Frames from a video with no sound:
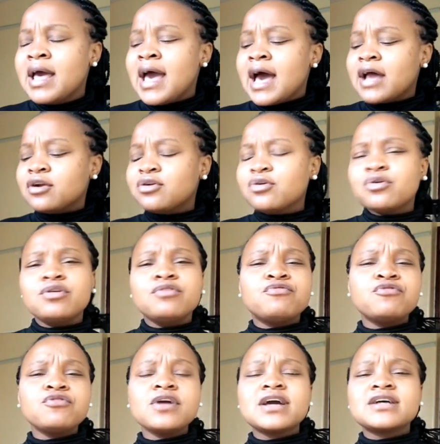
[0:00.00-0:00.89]
I don't know
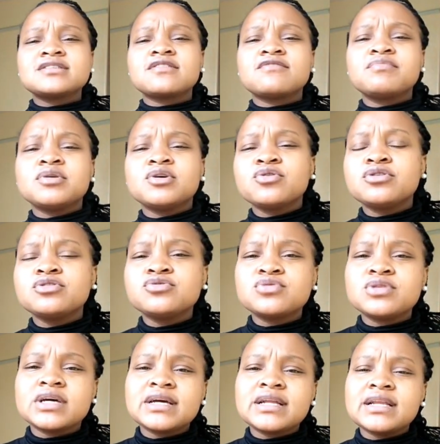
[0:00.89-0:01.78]
if you guys have been going
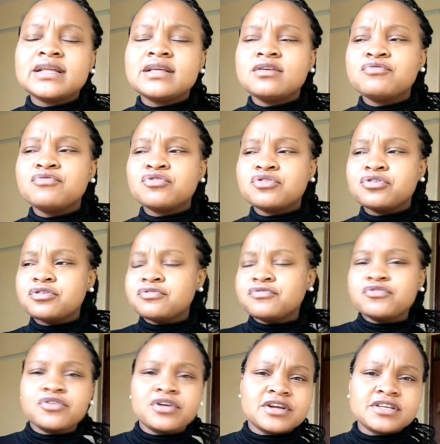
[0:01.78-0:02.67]
to the clinic,
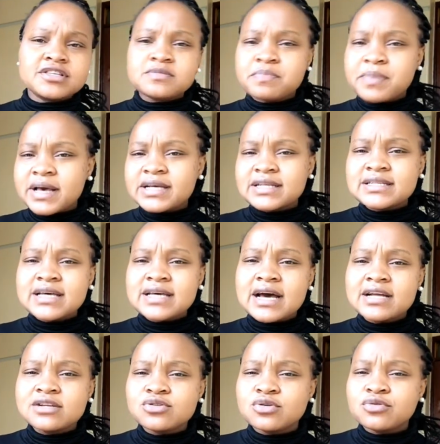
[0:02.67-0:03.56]
if you're
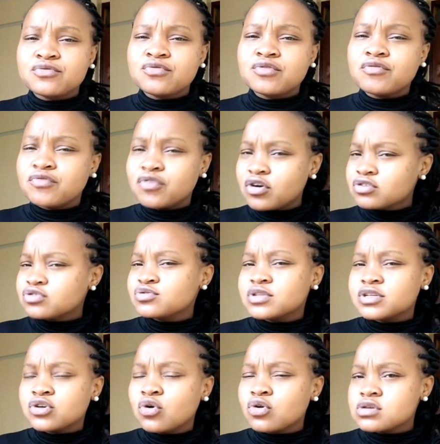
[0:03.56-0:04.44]
expectant or you've gone to
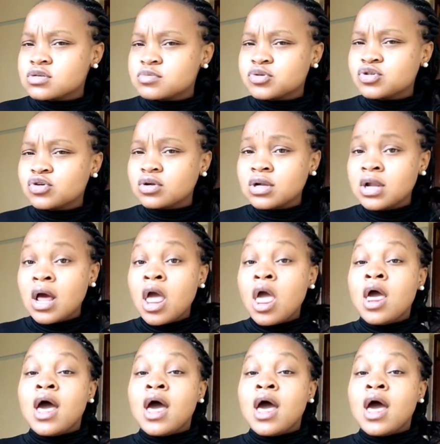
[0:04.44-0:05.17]
the hospital,